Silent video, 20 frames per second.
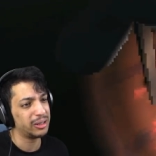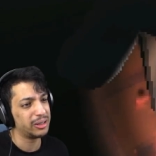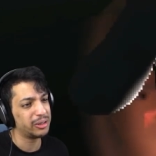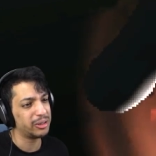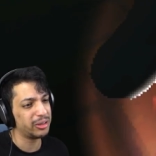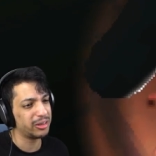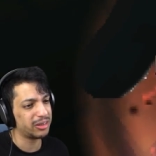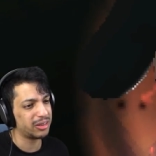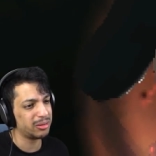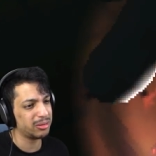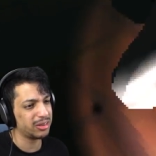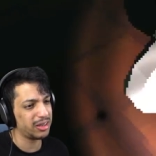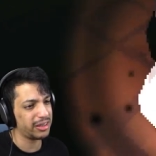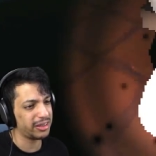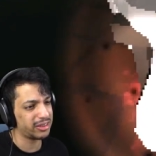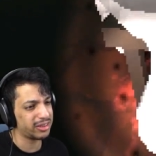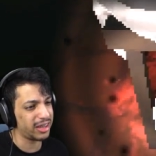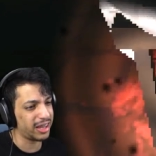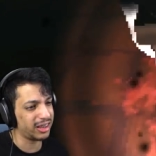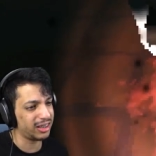Well, it seems
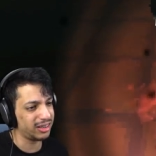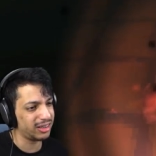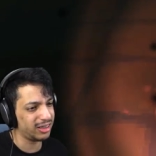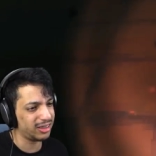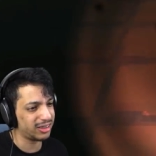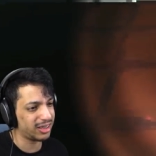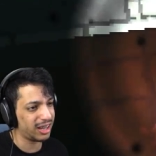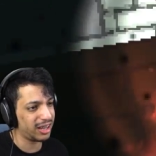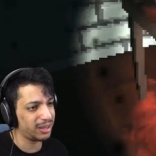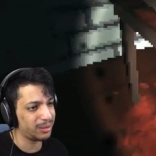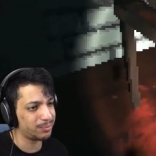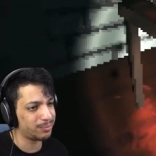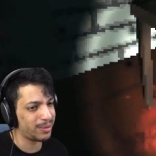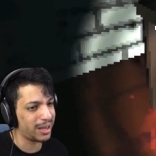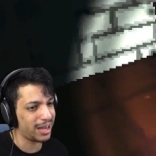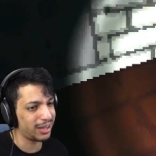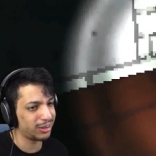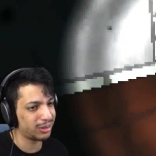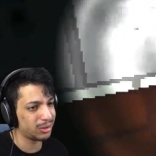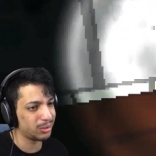like sadly this guy
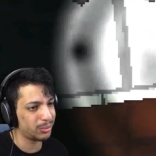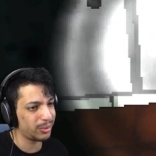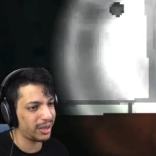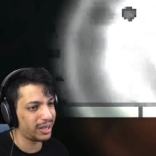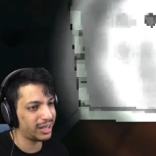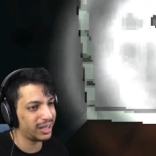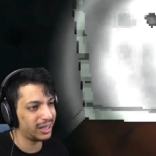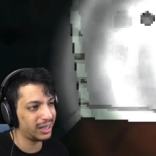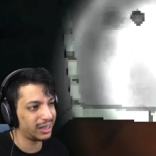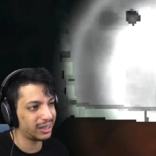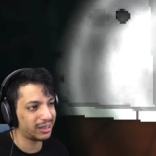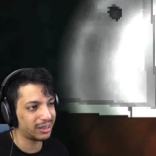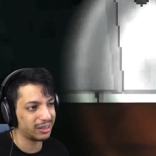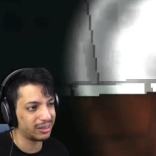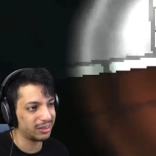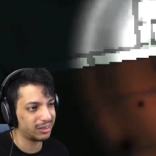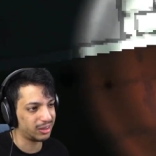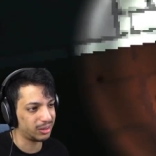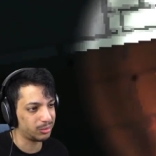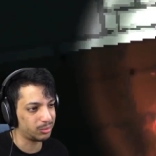passed away
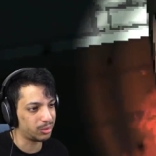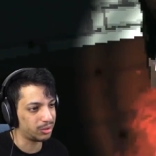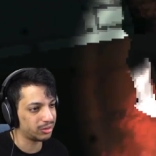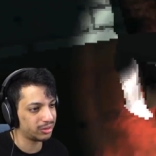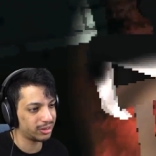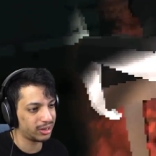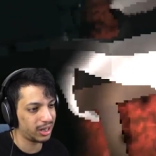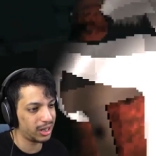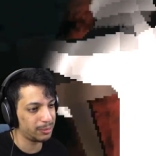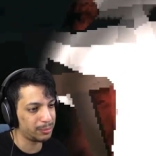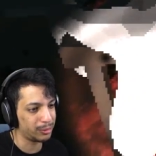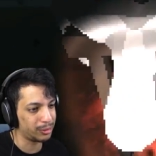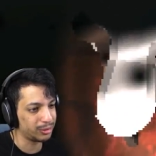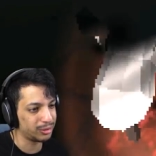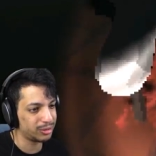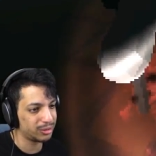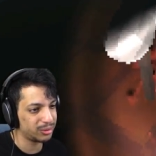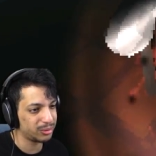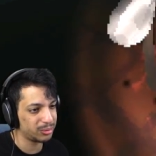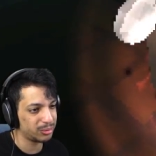because he wasn't able
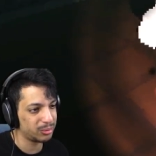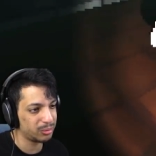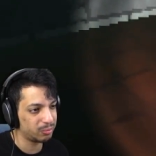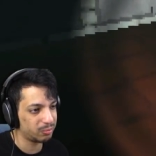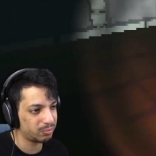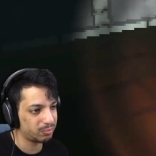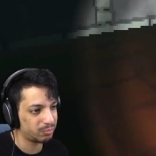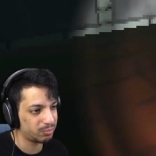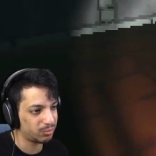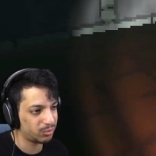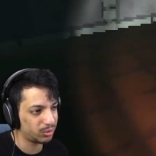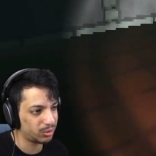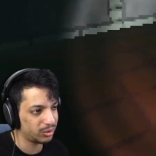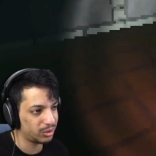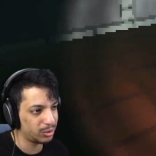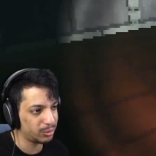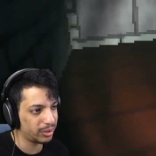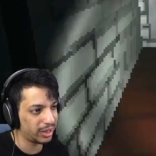to do